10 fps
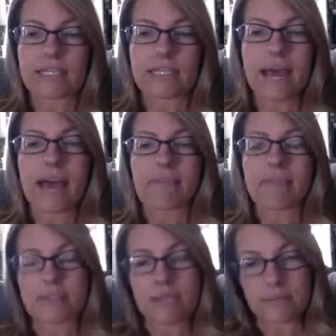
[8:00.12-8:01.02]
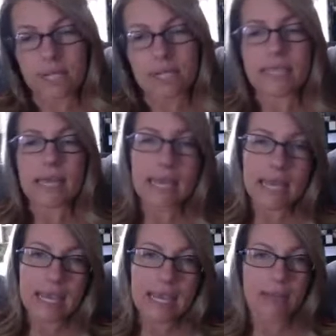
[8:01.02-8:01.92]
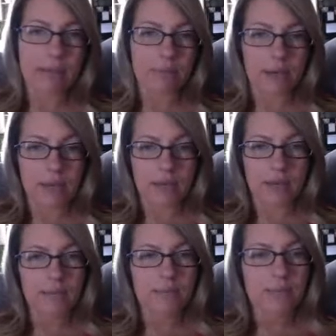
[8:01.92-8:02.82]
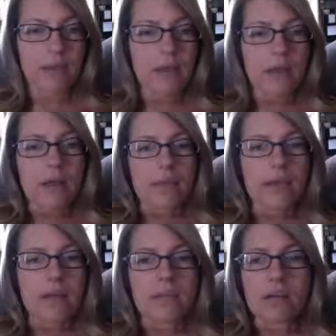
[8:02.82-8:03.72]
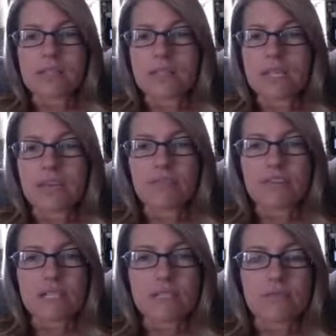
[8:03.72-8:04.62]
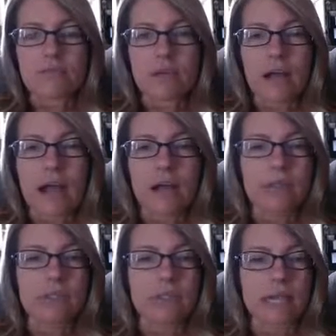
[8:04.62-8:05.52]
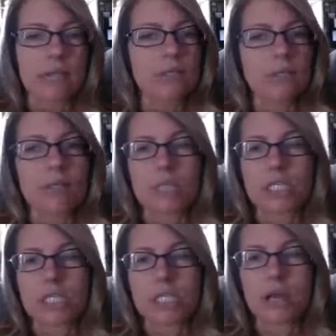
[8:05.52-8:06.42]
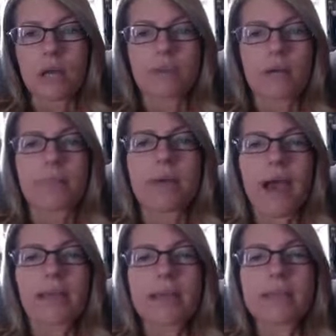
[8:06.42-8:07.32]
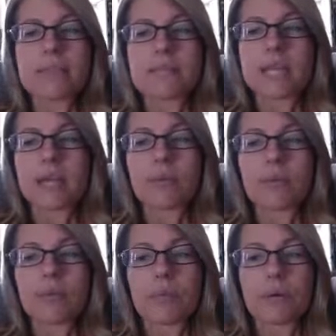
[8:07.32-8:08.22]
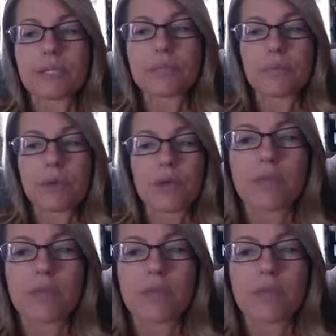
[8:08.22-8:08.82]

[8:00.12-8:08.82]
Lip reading: to have, the subject and the predicate. That is all today, friends, for our language portion of our packet. Today we worked with